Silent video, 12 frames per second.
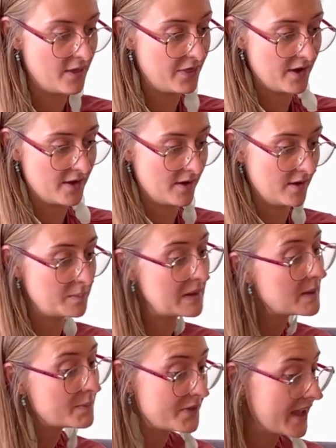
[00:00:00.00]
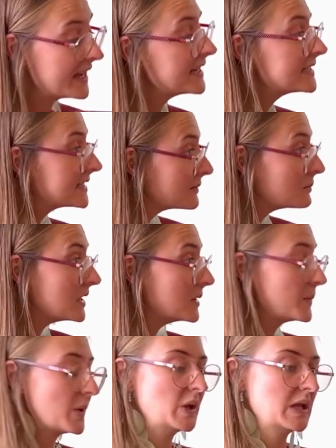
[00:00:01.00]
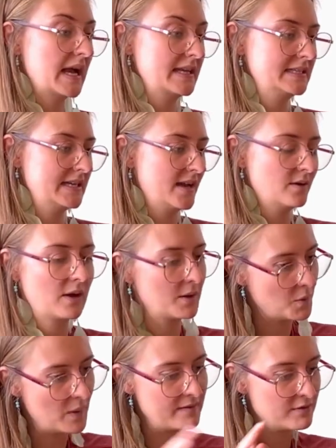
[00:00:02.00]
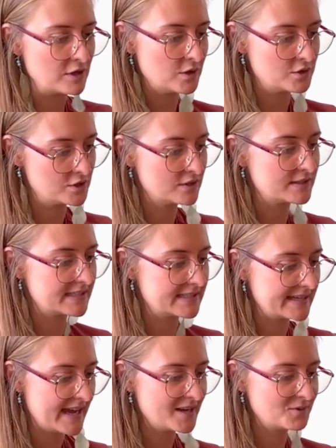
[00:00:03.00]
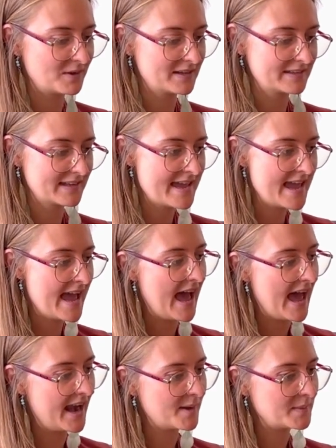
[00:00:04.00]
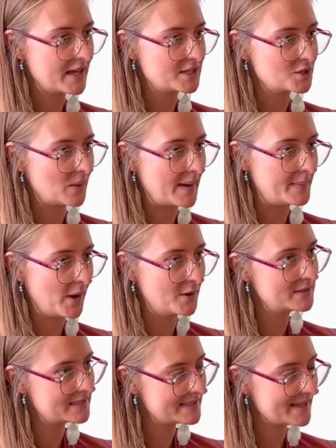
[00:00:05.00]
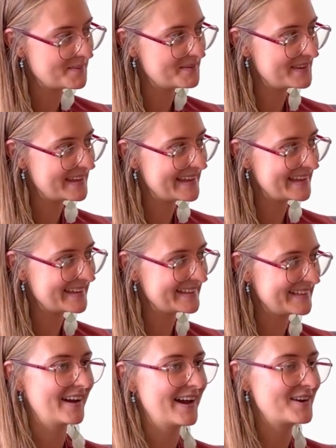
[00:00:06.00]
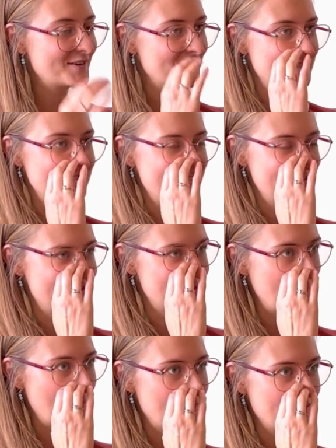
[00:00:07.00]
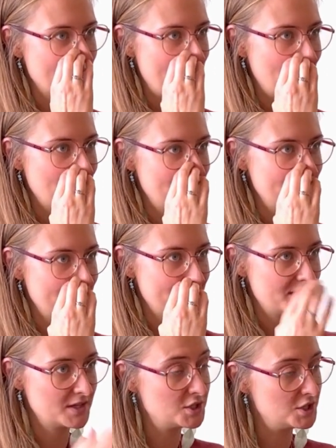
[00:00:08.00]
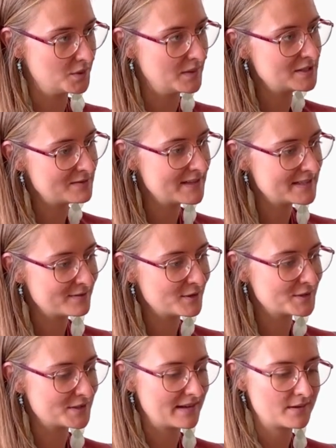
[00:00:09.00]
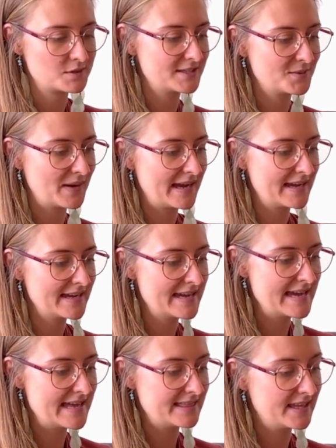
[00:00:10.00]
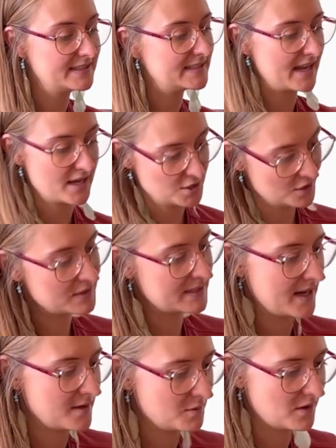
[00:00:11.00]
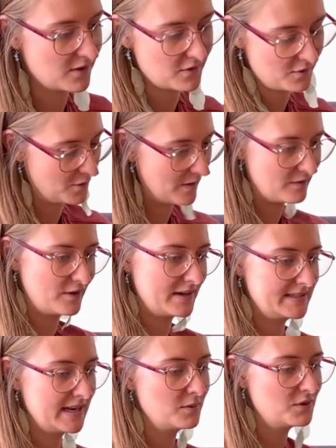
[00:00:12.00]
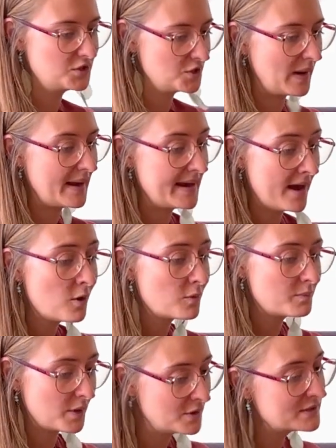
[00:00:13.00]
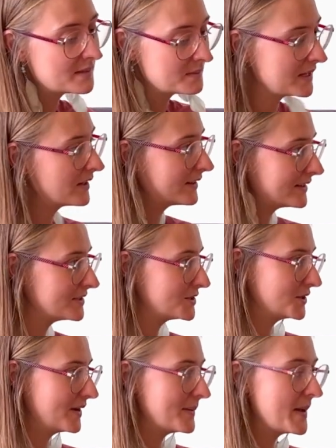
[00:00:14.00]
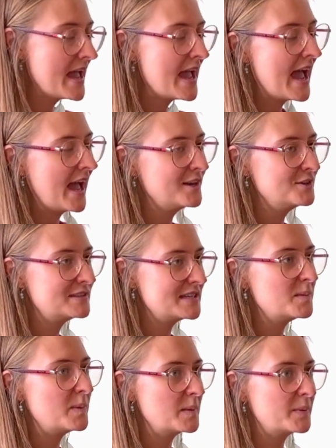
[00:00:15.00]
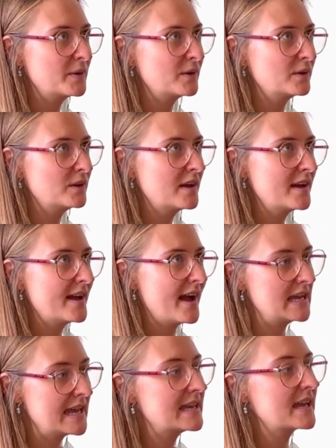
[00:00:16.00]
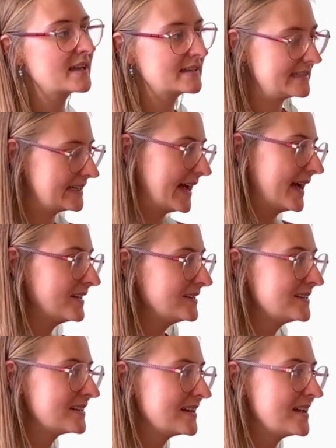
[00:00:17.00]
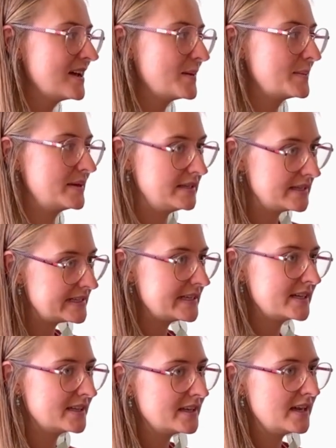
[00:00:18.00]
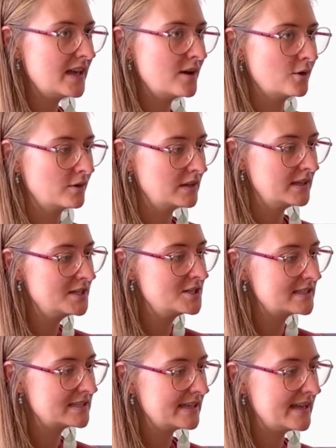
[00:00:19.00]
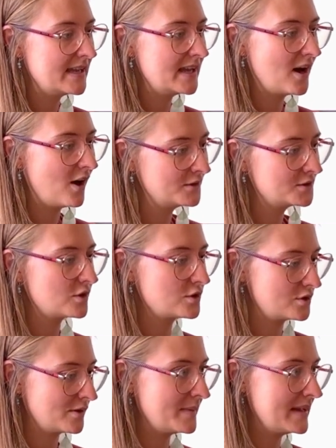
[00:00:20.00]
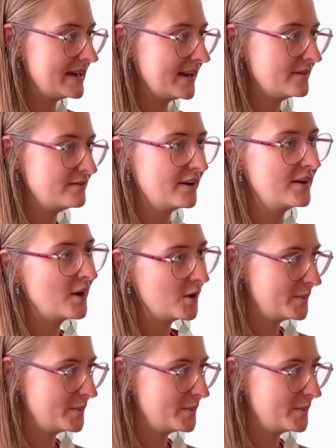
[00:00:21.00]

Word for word: the innocent people. I stand, like, whoever you choose to stand with. And I'm like, do I post something? I don't know, just spoken about the Jewish festivals, and now do I Let's say I do stand with whoever I stand with. Do I now post something on Instagram? And you see people taking a stand politically or religiously on social media very